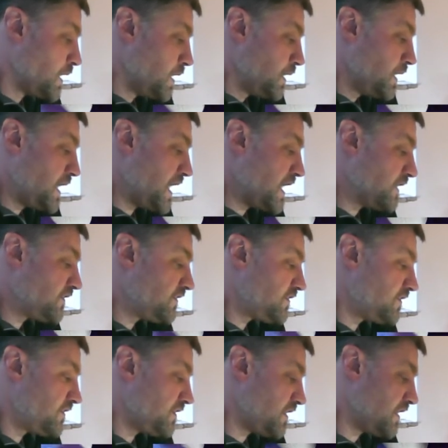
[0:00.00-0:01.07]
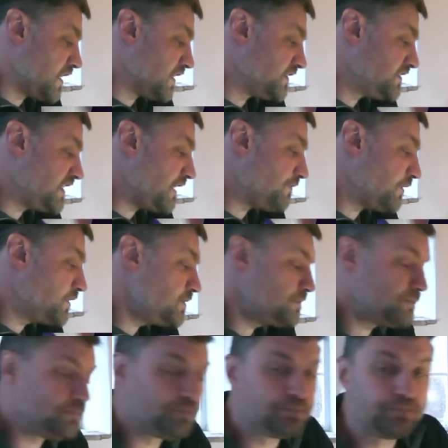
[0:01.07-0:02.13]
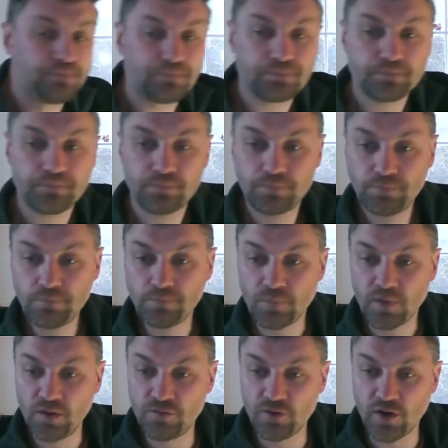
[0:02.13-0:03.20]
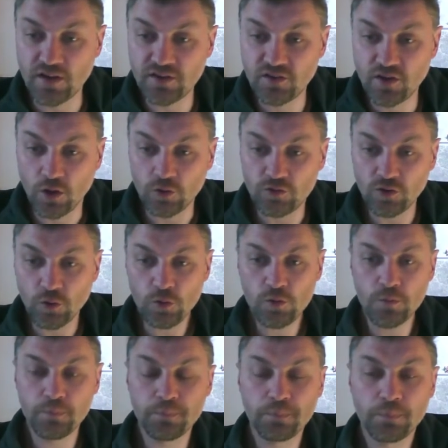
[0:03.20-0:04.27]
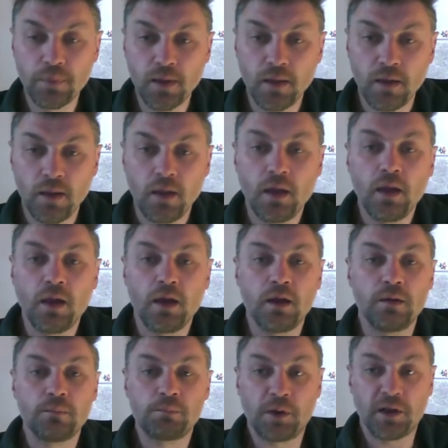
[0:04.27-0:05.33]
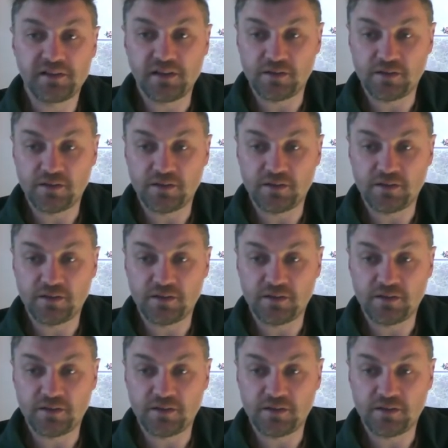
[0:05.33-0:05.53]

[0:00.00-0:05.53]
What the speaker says: gets a 7 for its total. Plus its